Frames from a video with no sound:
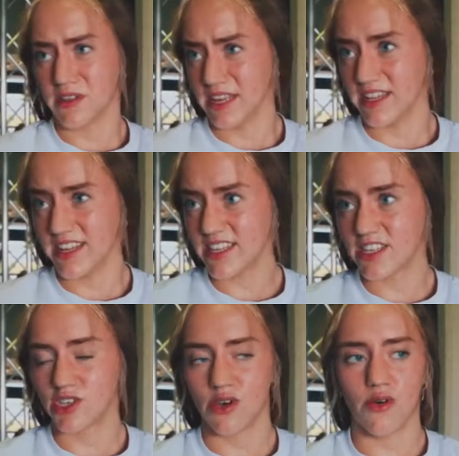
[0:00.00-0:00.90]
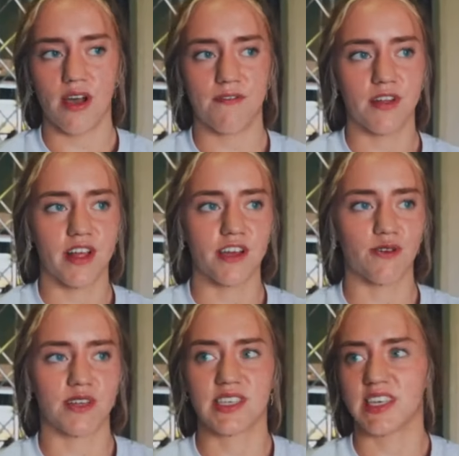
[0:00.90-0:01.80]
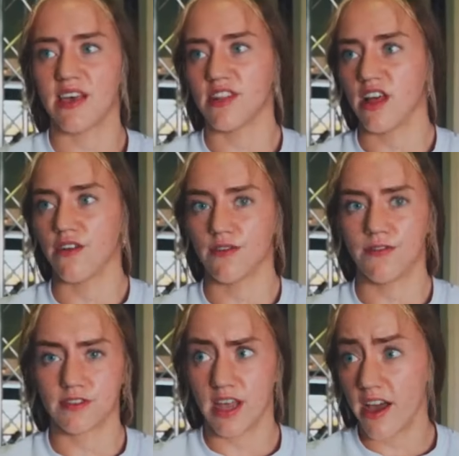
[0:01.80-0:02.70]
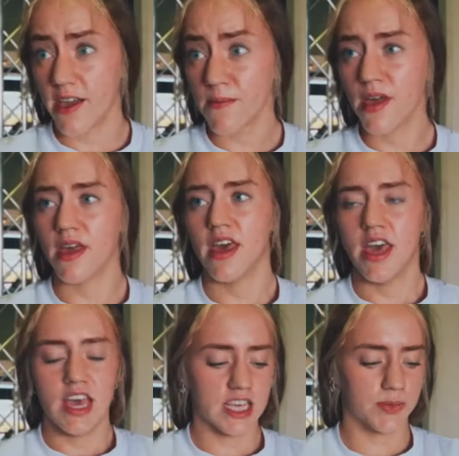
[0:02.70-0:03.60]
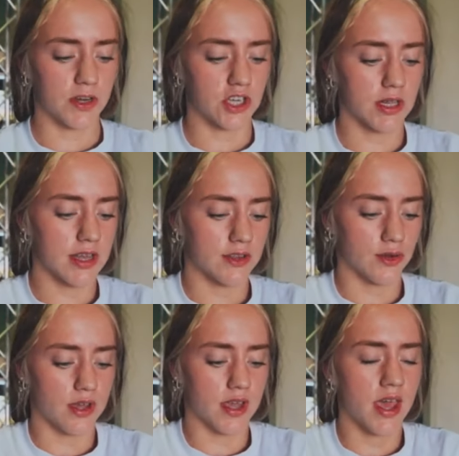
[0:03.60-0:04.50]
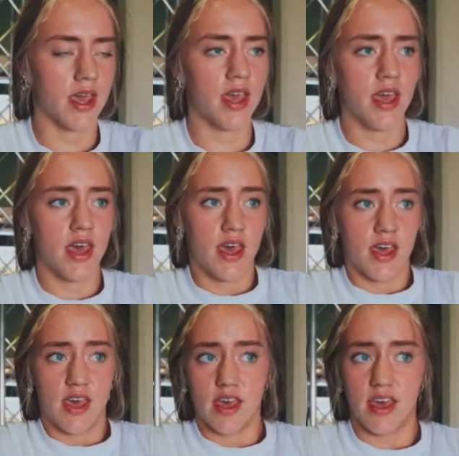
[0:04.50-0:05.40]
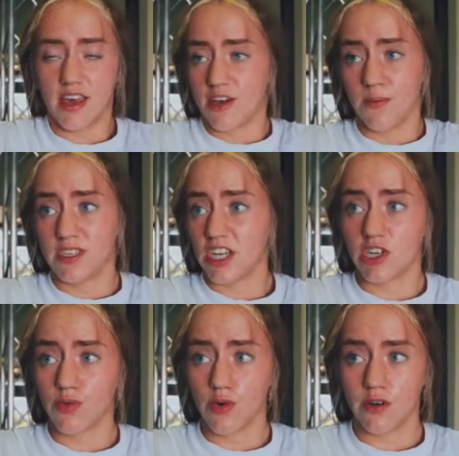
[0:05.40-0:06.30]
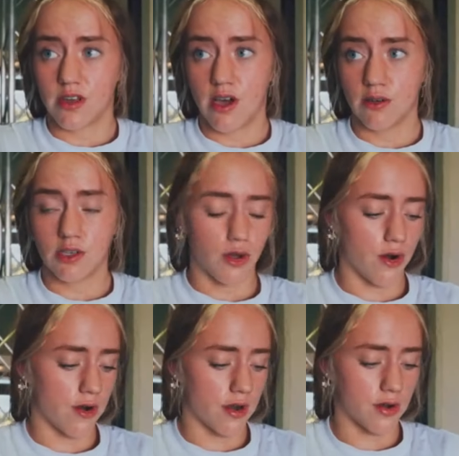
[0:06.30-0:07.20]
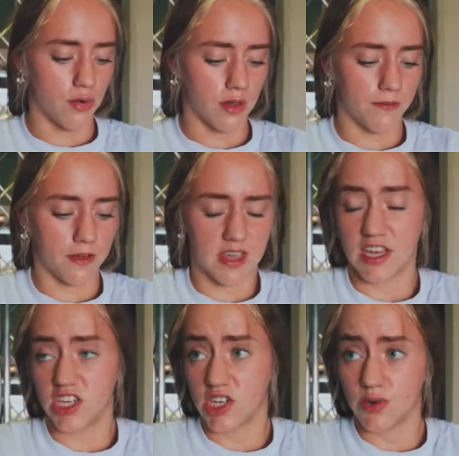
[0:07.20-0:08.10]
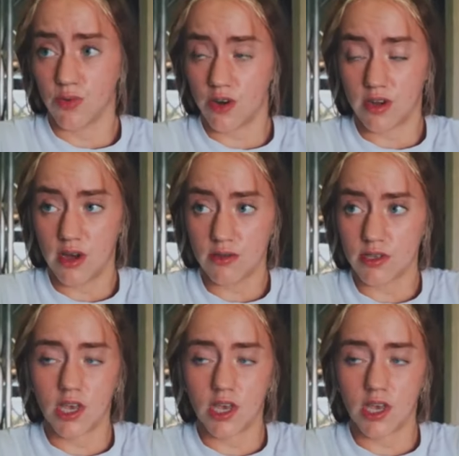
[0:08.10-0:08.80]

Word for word: time especially doing uh, competition workouts or qualification workouts. No necesitas magnesio y te queda, te queda